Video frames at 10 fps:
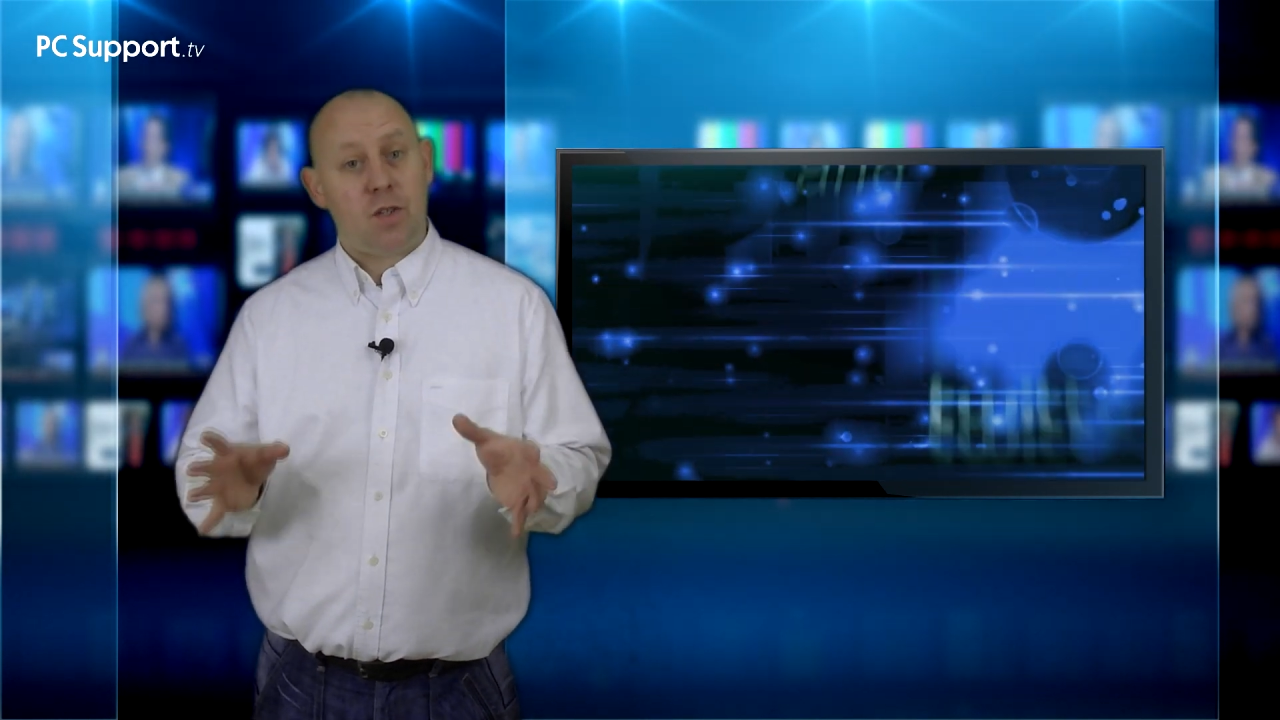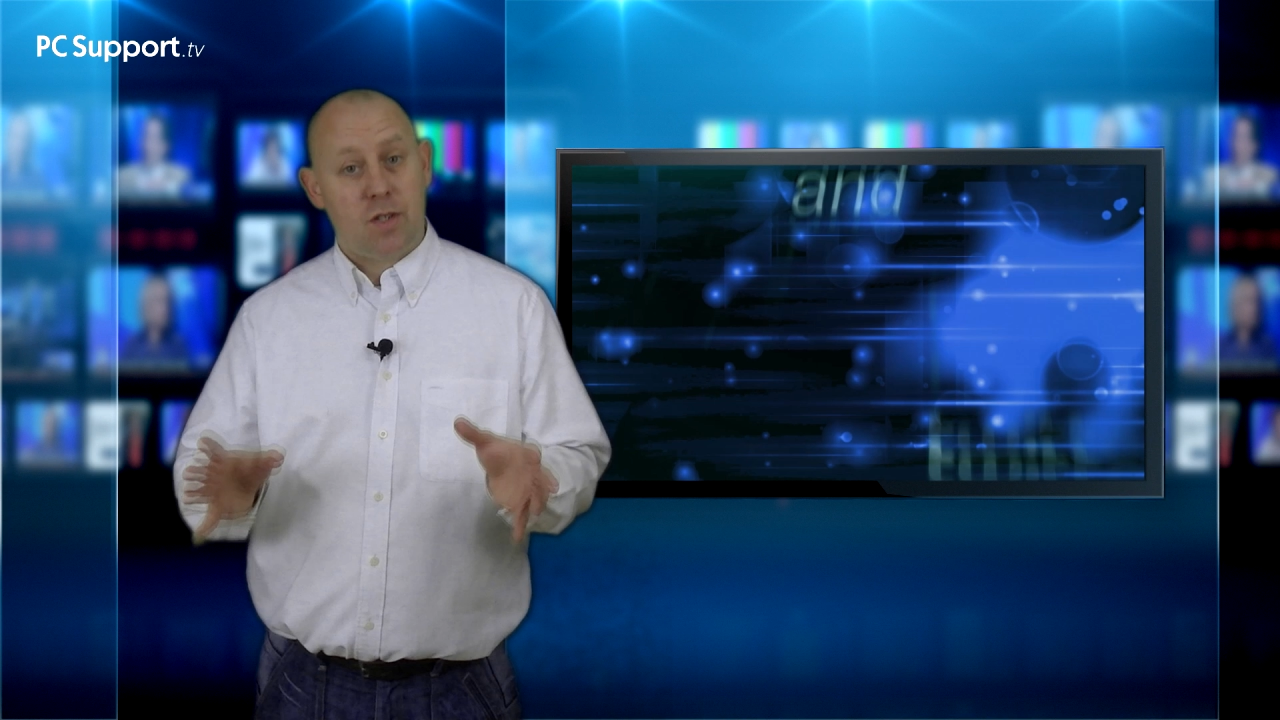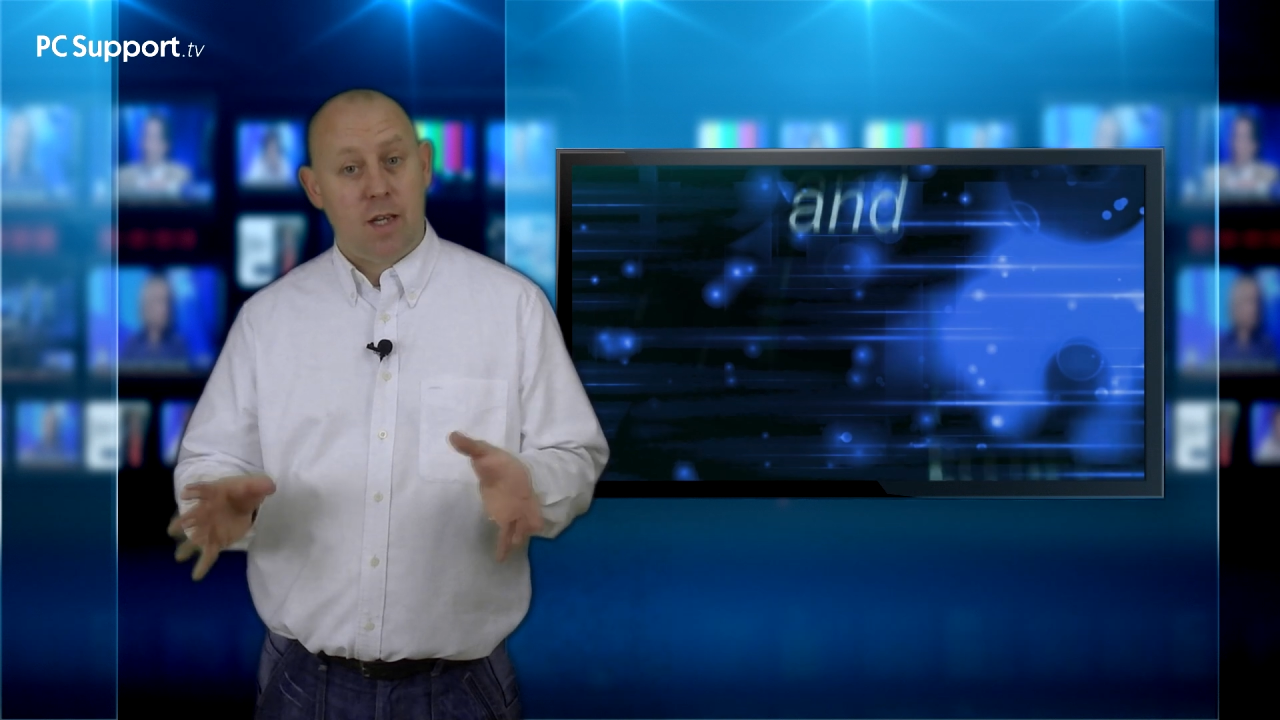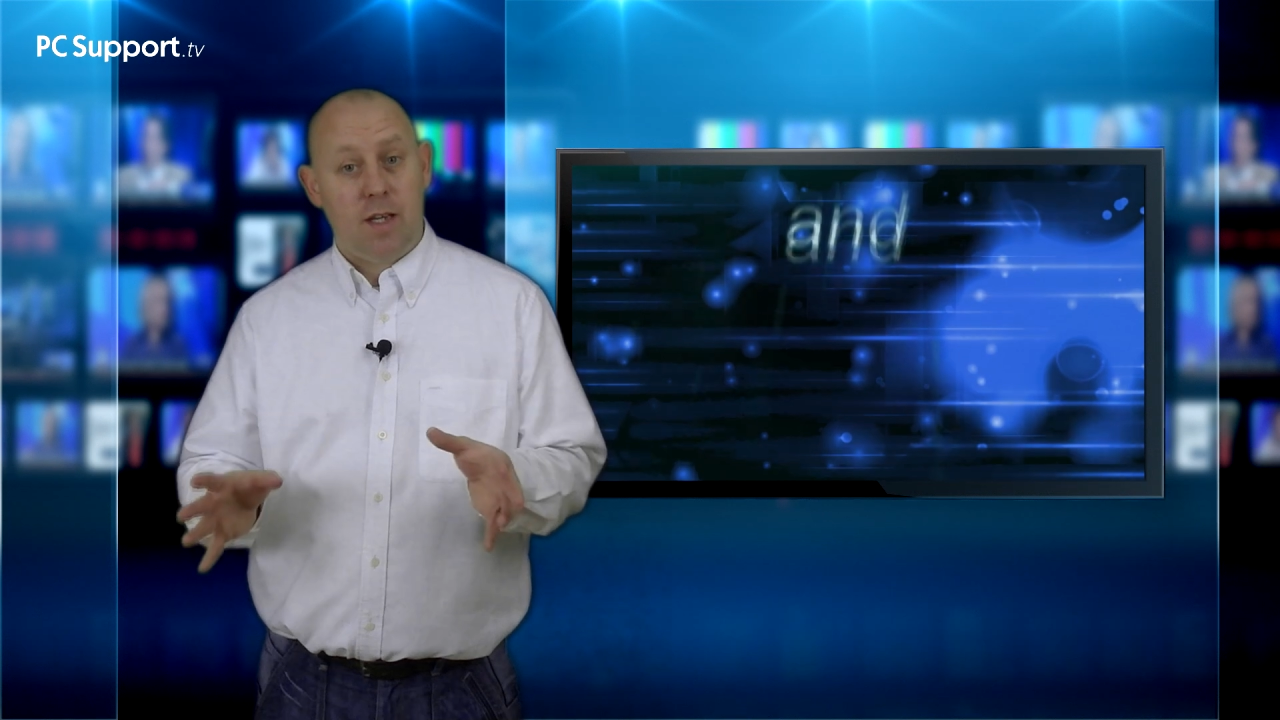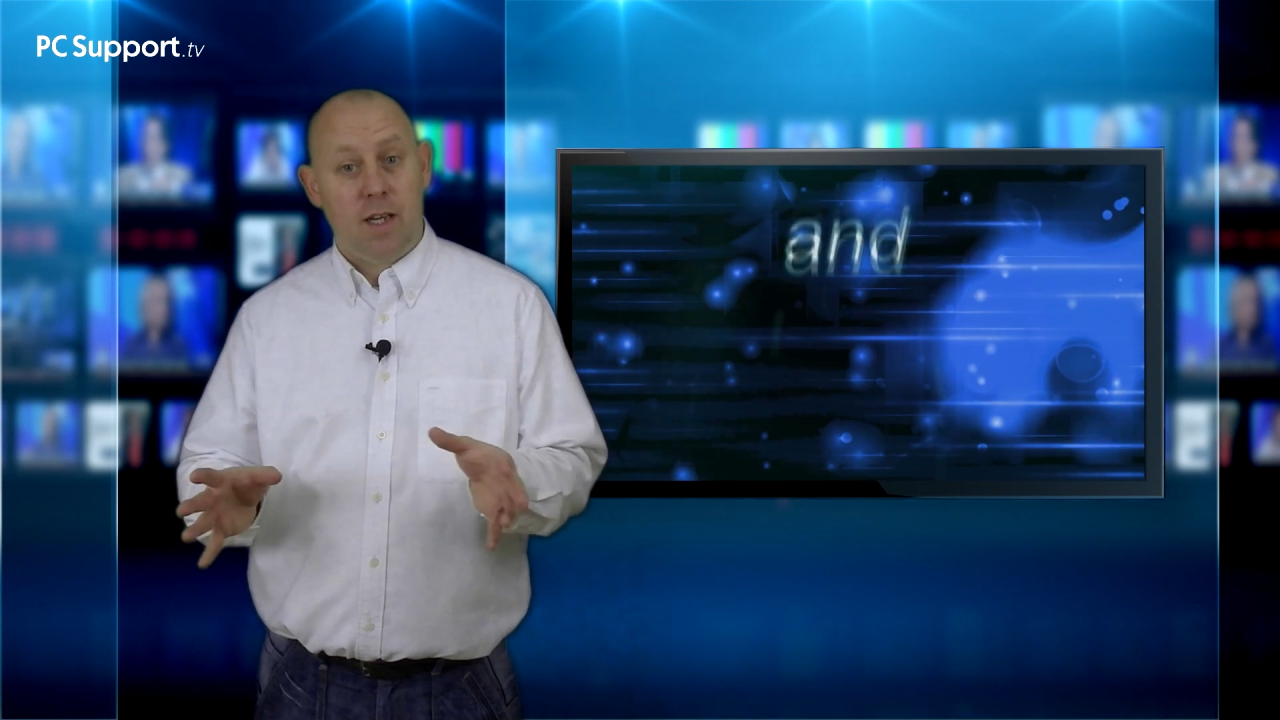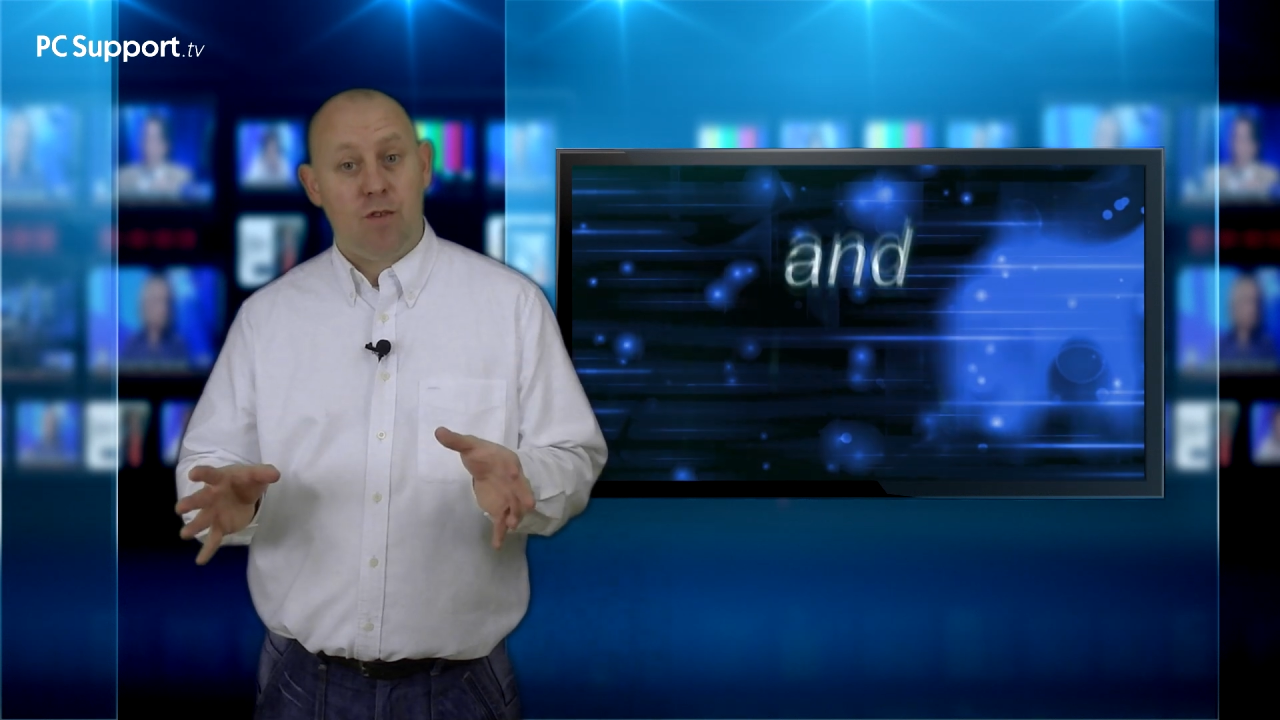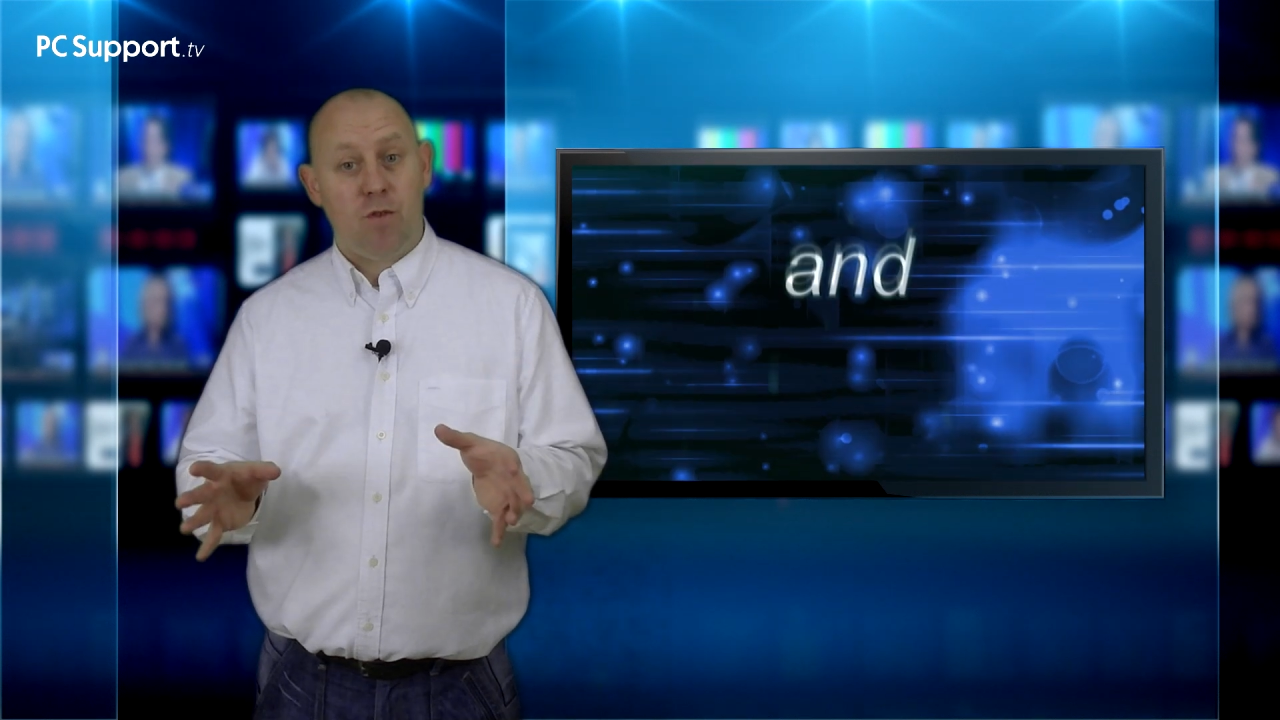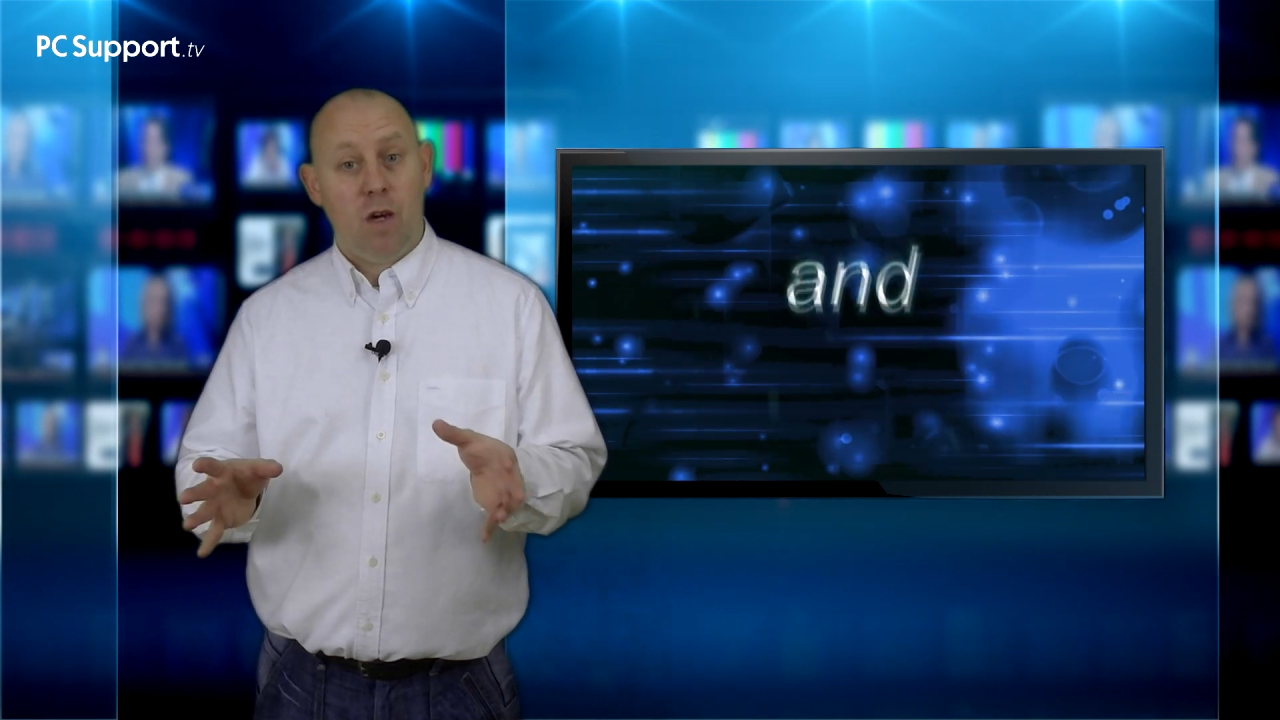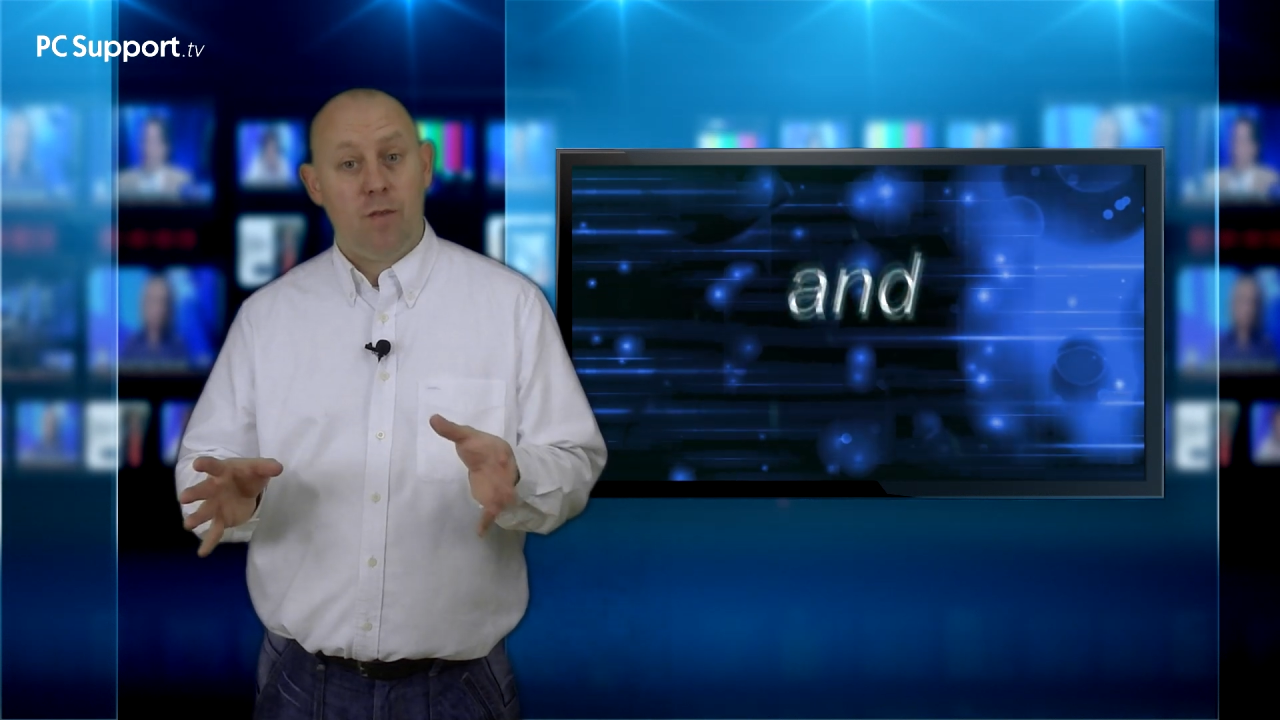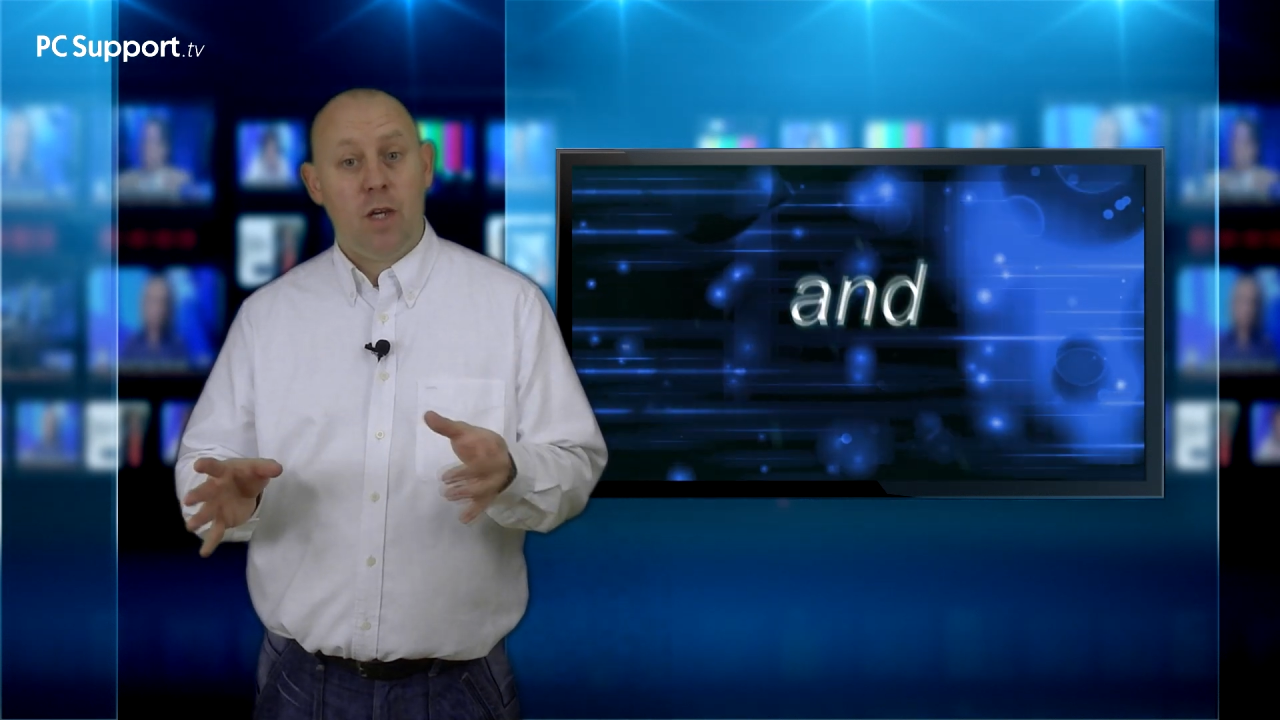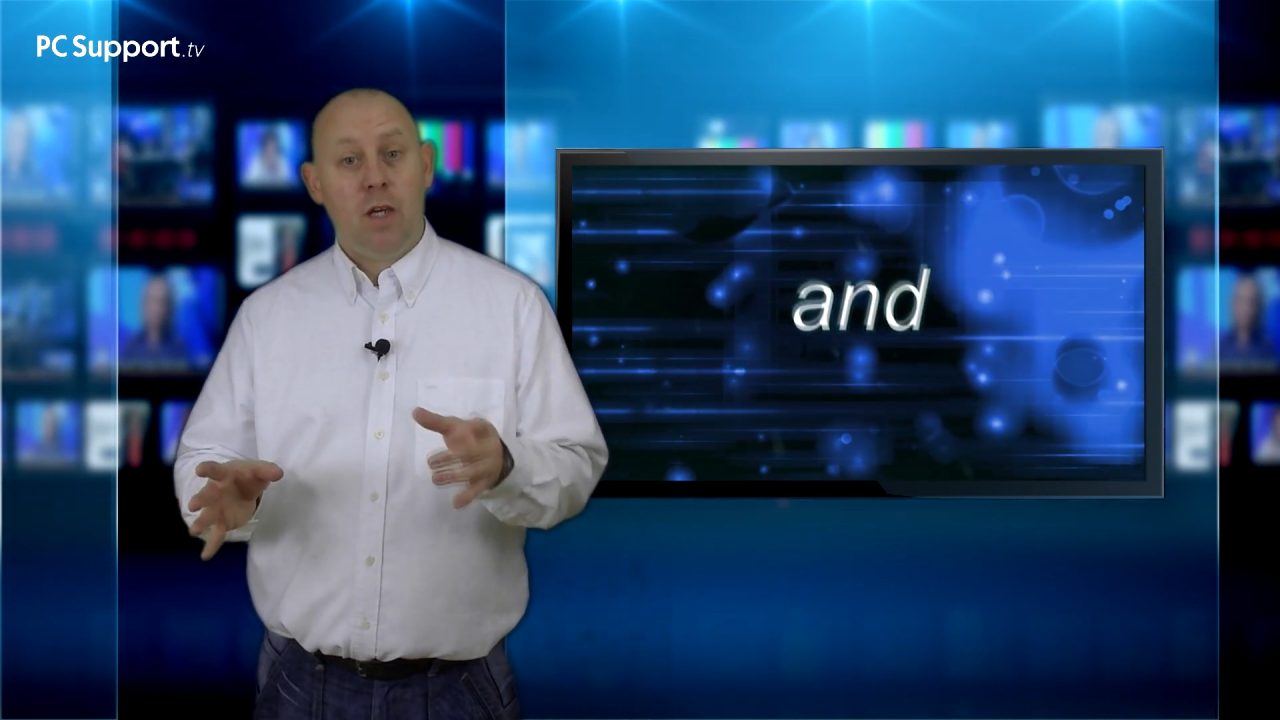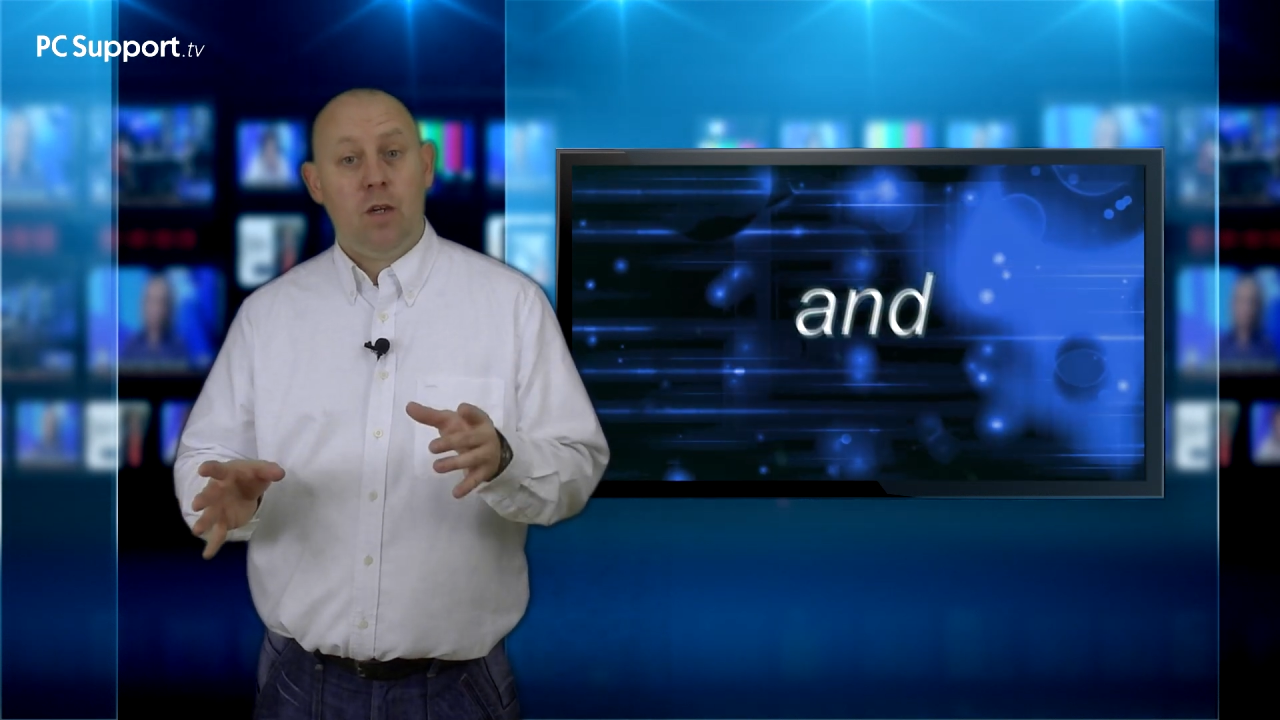C D drive,